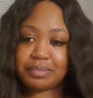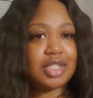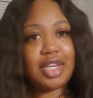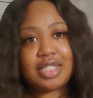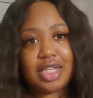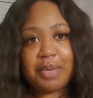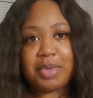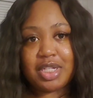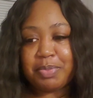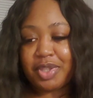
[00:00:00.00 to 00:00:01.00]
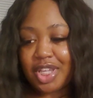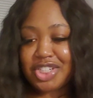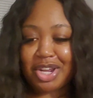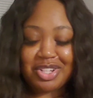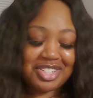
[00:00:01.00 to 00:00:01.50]
Today's Nicki Minaj's birthday.
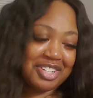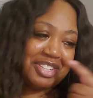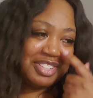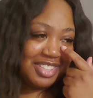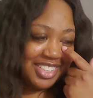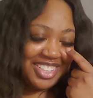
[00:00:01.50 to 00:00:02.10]
Shout out to her.